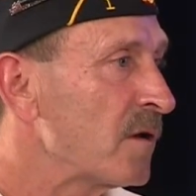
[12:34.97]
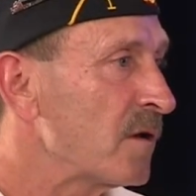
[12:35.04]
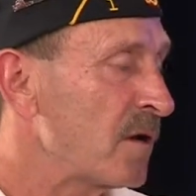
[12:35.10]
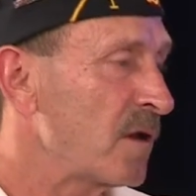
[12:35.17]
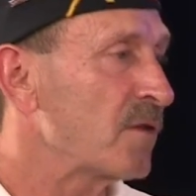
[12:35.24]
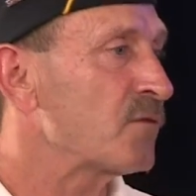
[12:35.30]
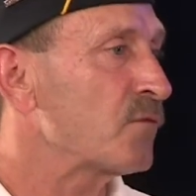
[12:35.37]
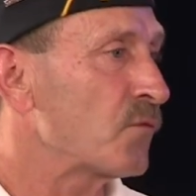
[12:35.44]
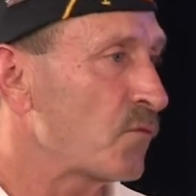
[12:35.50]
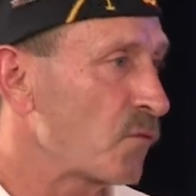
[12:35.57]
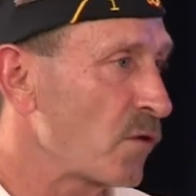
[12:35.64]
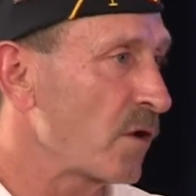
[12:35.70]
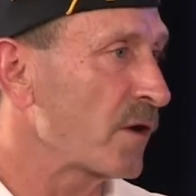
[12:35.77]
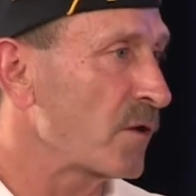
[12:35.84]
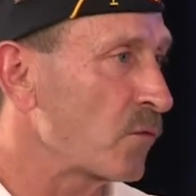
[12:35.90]
it's
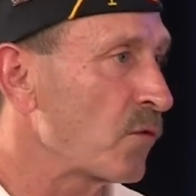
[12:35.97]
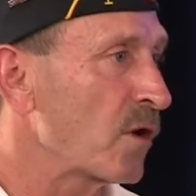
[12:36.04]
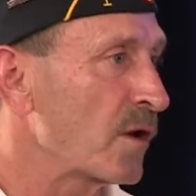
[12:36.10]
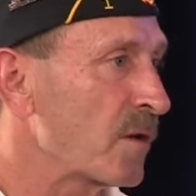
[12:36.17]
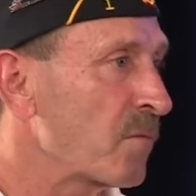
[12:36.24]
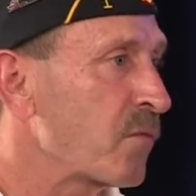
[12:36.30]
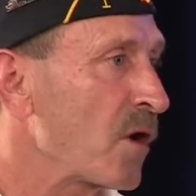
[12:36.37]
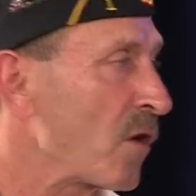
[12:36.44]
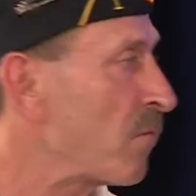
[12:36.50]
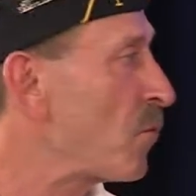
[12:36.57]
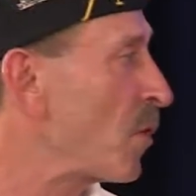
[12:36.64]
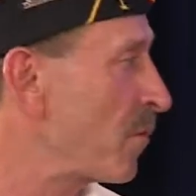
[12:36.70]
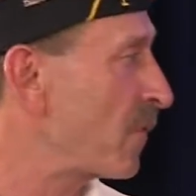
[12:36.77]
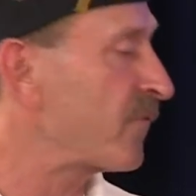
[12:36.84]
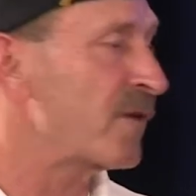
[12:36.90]
really, really a proud
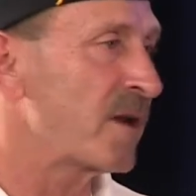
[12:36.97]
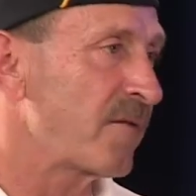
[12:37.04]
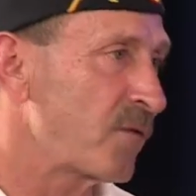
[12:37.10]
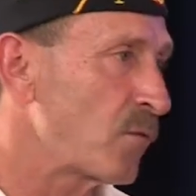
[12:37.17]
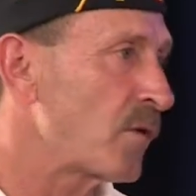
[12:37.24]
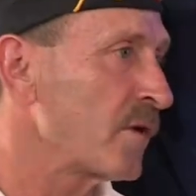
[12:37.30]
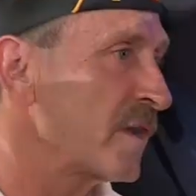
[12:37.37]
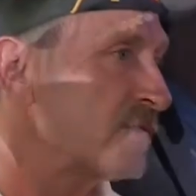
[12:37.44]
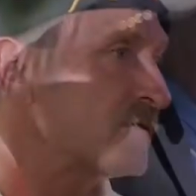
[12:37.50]
moment for everyone that's